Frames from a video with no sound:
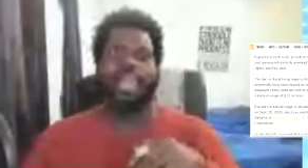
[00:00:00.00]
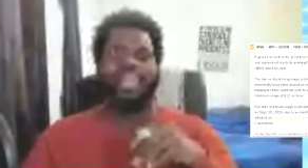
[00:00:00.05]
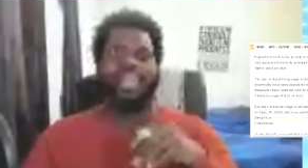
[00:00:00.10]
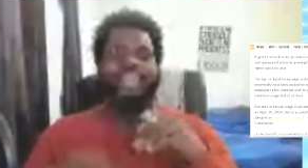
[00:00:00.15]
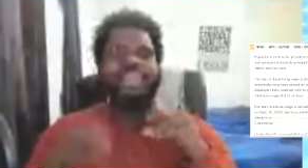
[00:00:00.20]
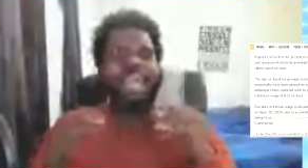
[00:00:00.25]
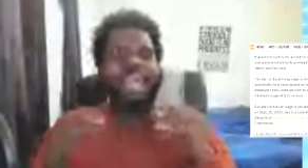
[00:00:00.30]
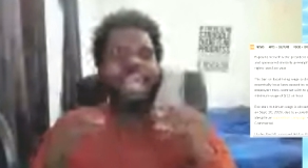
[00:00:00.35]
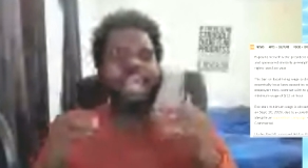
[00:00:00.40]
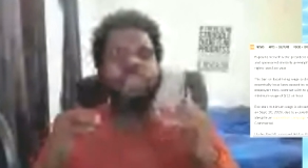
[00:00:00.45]
And
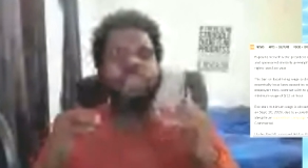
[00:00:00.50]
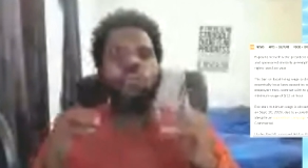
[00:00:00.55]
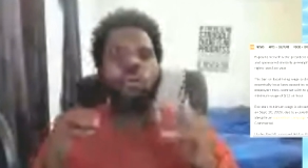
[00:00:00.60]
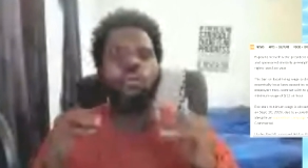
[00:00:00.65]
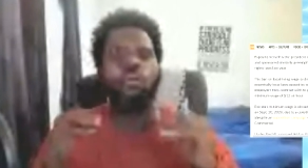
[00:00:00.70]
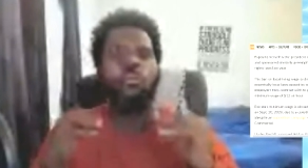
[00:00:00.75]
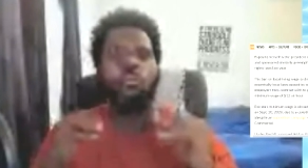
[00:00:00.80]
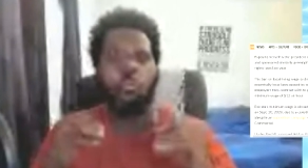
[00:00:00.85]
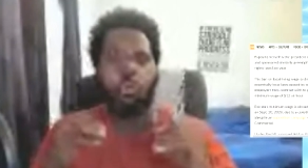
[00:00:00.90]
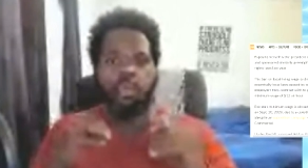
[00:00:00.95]
they
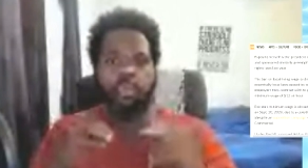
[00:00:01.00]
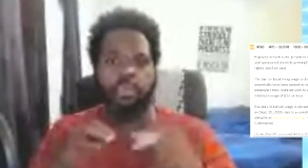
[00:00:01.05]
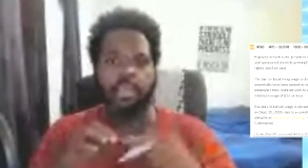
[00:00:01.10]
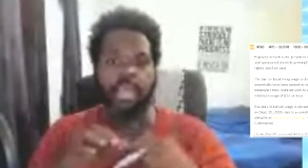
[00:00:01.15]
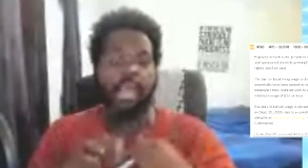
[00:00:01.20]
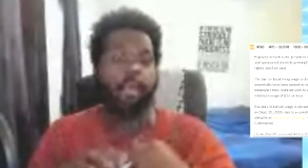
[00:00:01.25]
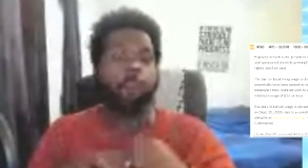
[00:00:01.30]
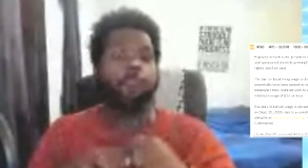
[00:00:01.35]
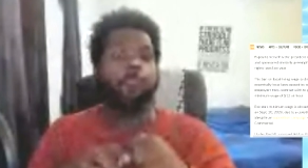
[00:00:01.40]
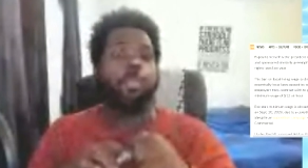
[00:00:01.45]
don't want
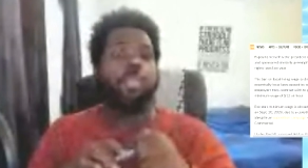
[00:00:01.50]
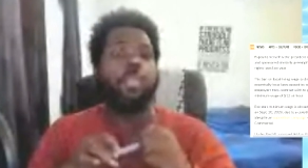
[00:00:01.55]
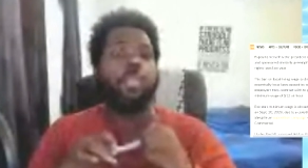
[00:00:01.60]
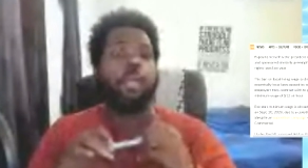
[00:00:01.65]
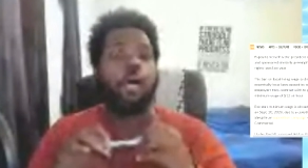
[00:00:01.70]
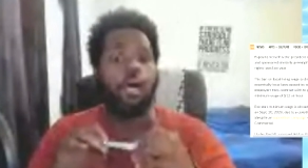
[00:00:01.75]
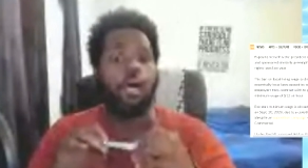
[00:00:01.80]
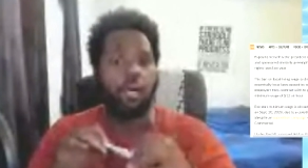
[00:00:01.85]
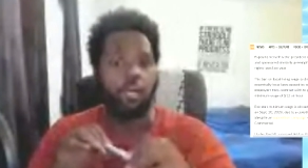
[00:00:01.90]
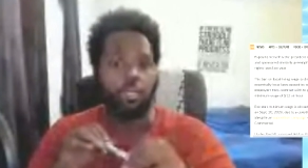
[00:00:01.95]
that
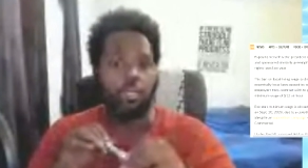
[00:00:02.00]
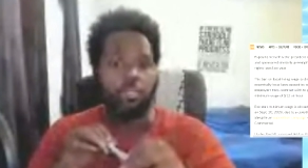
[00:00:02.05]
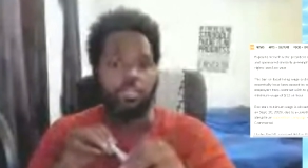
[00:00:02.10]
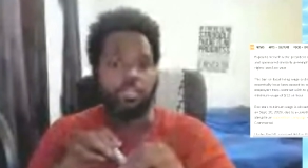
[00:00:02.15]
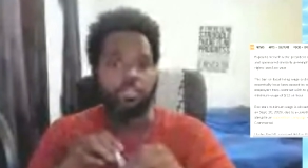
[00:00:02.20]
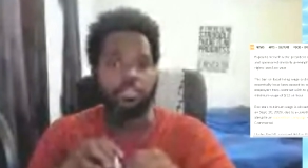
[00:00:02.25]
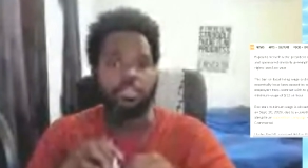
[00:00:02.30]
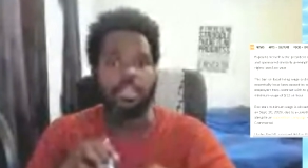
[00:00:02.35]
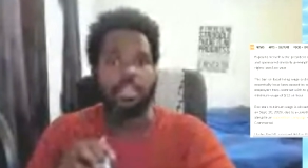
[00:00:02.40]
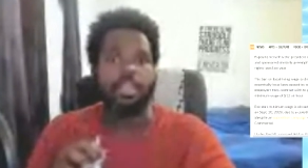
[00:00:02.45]

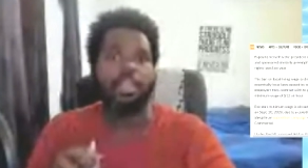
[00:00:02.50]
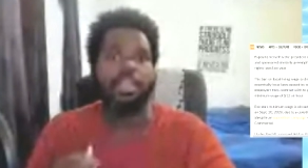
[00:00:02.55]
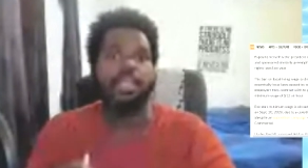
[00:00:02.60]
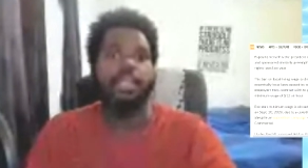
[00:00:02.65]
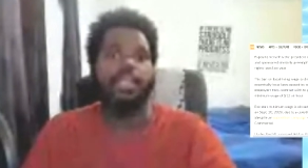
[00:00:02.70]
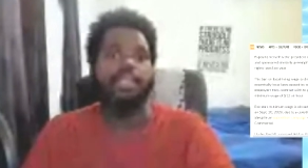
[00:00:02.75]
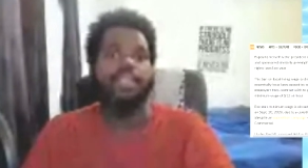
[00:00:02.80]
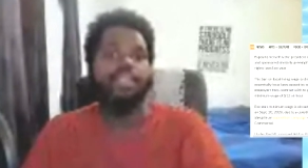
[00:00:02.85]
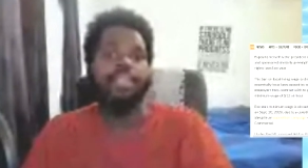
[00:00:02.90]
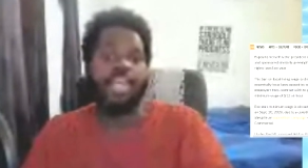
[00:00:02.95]
because
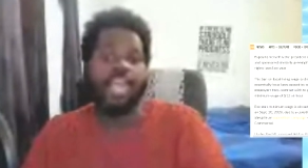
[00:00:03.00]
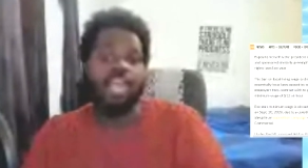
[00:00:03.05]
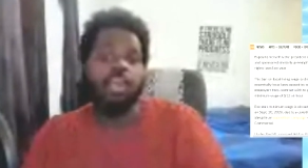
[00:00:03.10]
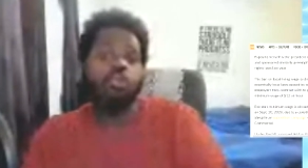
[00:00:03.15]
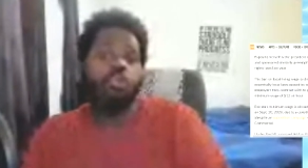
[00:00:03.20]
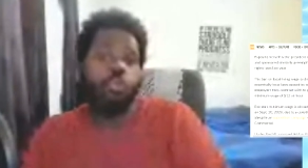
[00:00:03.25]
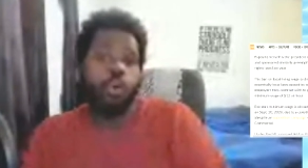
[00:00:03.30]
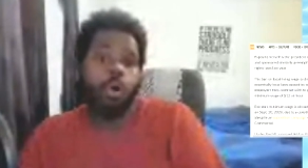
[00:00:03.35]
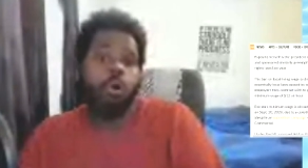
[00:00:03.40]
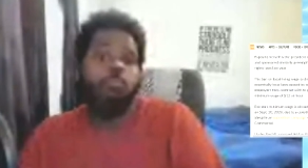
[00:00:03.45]
they
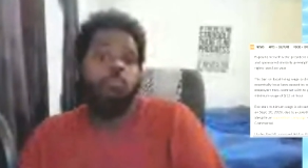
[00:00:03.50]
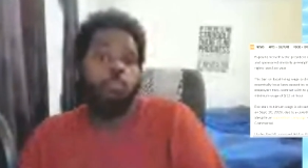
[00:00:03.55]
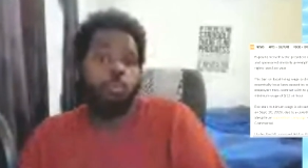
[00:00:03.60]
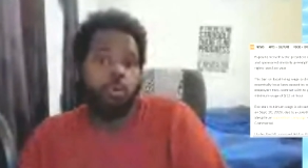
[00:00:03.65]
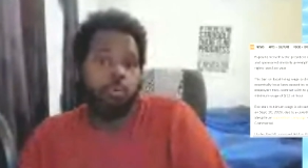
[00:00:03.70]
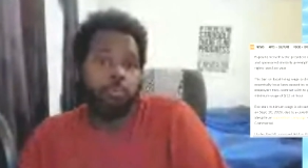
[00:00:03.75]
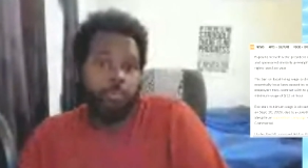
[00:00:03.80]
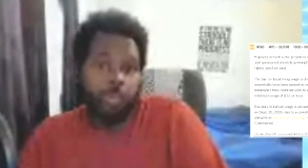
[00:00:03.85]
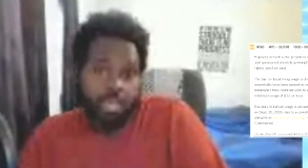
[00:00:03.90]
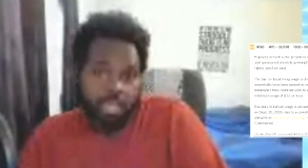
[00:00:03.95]
want more
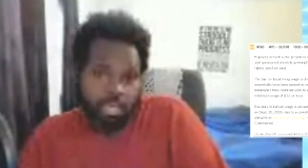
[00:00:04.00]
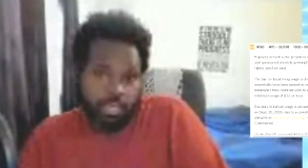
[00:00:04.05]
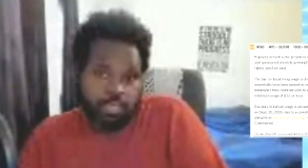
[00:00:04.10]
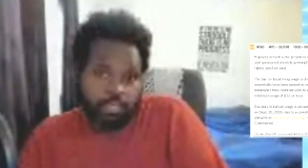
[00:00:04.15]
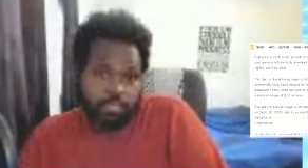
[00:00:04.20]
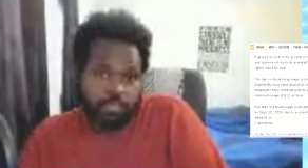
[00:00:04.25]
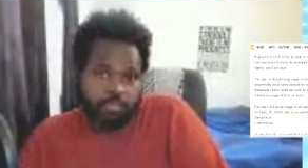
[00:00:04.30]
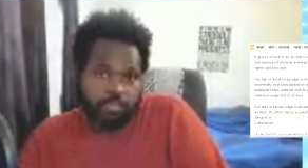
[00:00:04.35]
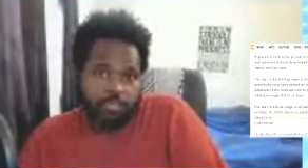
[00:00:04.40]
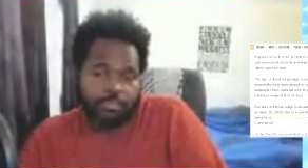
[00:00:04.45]
money.
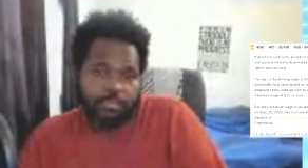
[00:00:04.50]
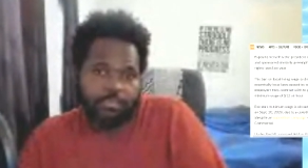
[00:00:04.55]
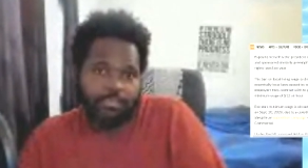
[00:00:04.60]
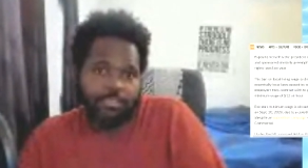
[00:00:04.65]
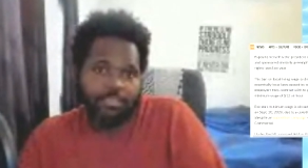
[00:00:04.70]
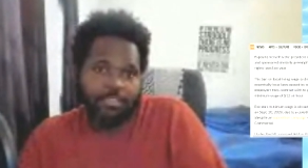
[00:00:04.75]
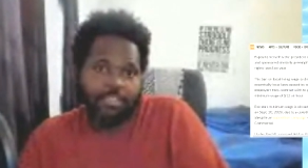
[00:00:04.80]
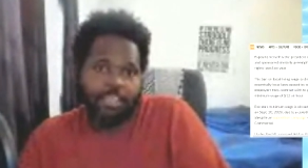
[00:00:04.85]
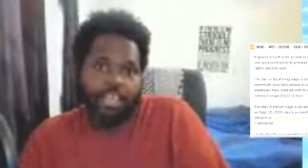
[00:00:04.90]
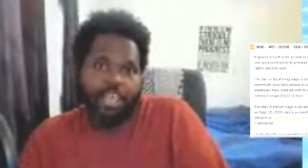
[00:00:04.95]

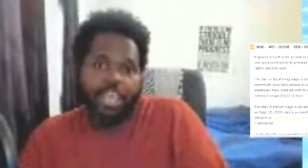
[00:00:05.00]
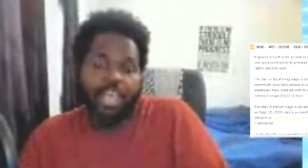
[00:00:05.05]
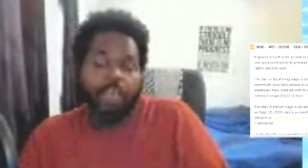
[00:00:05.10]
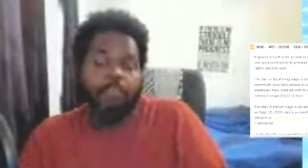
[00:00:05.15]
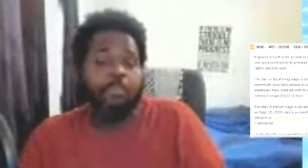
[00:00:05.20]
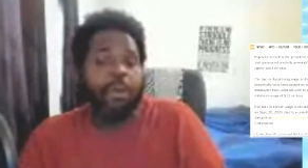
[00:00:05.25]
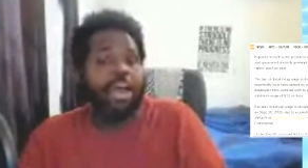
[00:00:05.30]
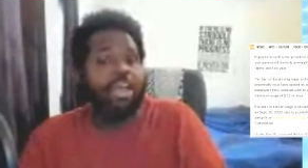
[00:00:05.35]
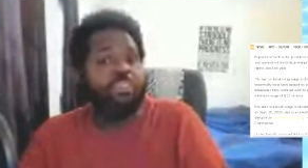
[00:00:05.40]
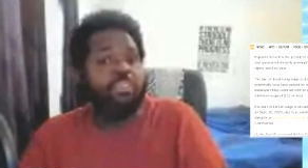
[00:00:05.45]

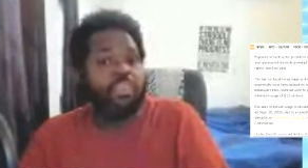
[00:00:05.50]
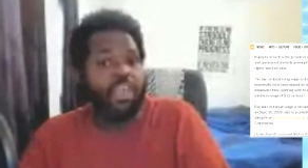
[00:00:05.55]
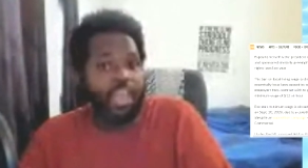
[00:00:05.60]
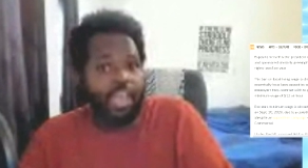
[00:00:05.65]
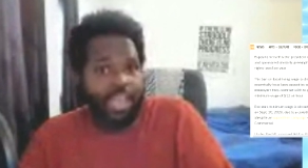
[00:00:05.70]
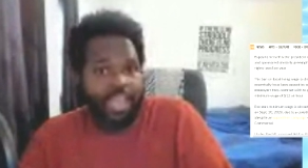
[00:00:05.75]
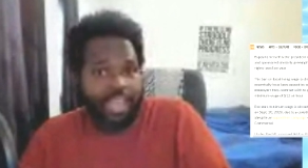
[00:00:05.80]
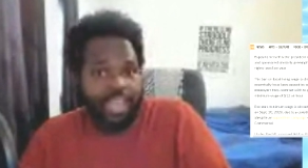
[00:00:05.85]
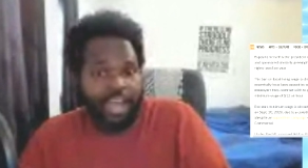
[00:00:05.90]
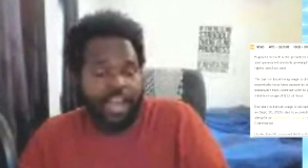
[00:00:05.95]
And by
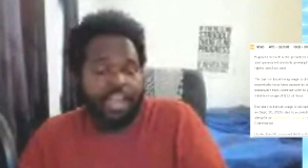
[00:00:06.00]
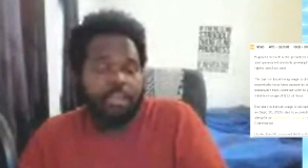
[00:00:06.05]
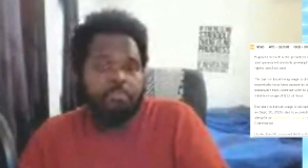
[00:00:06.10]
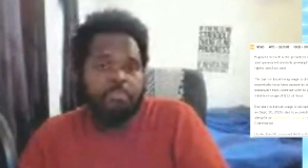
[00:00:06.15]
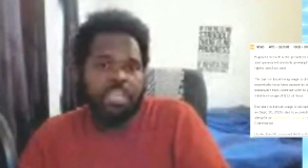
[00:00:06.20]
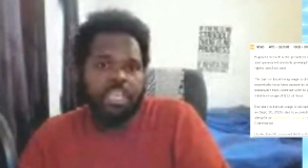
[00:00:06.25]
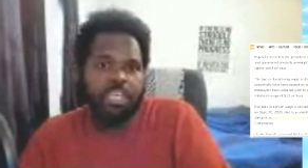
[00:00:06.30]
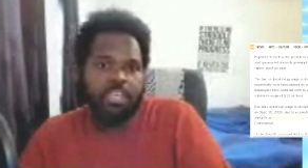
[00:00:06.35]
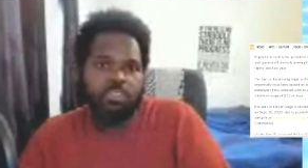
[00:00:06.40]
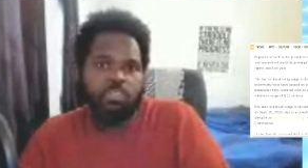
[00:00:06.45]
they, I
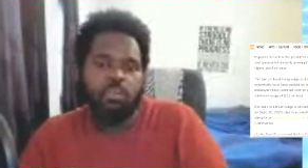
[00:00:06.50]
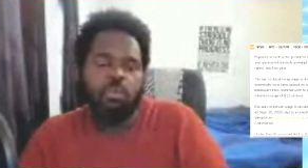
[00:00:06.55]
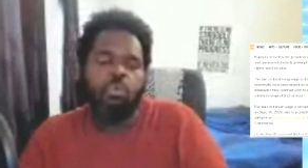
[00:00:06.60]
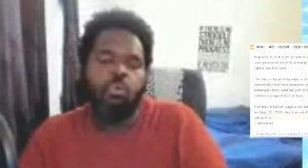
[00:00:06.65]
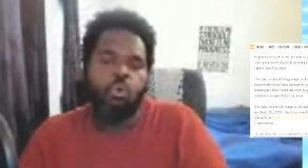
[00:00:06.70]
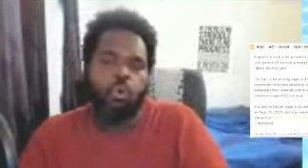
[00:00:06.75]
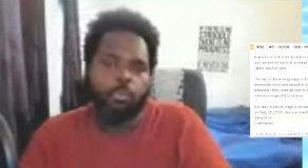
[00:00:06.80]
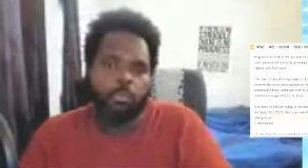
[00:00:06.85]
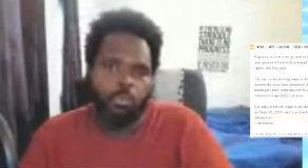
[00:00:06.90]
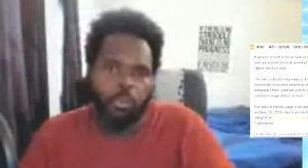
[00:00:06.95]
mean the
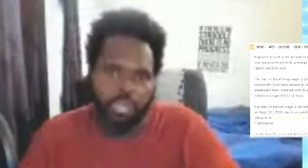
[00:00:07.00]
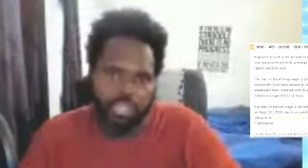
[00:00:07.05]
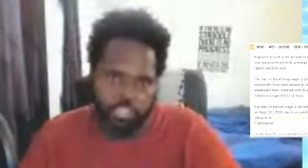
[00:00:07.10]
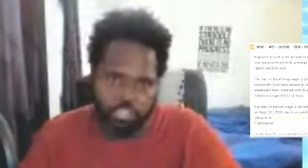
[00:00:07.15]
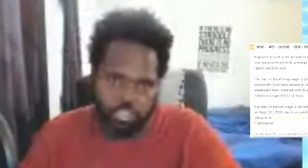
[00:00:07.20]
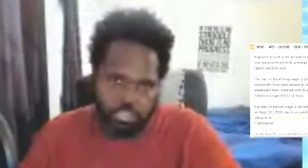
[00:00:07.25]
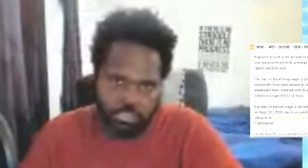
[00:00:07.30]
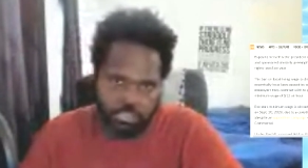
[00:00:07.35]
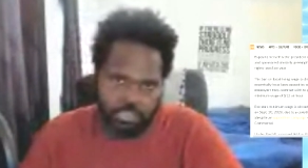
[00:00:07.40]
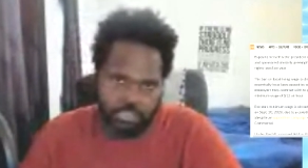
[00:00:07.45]

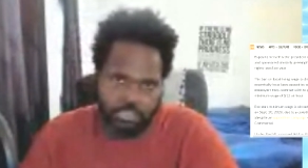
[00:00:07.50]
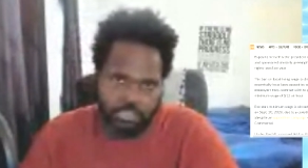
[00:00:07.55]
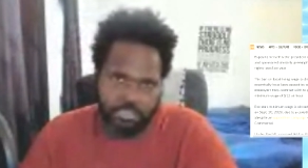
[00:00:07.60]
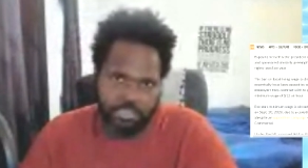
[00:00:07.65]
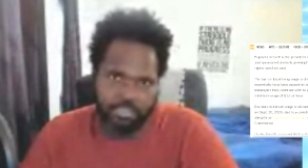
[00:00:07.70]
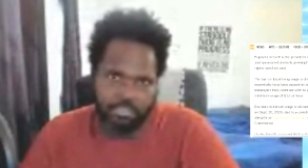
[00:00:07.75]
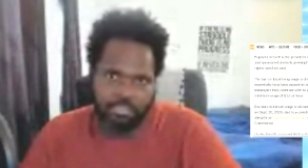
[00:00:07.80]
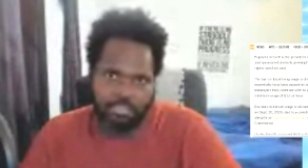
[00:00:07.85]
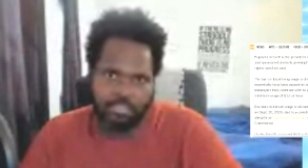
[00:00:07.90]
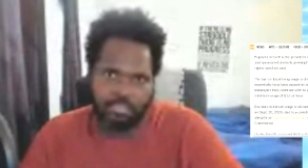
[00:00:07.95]

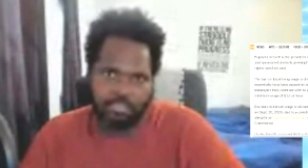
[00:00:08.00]
corporations.